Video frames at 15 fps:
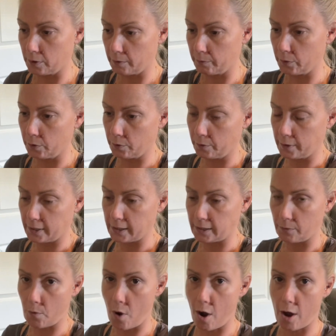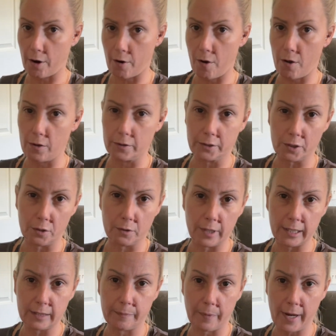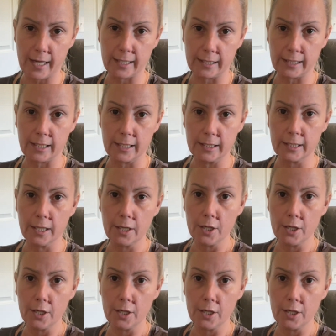The moon is water also. That's Pisces.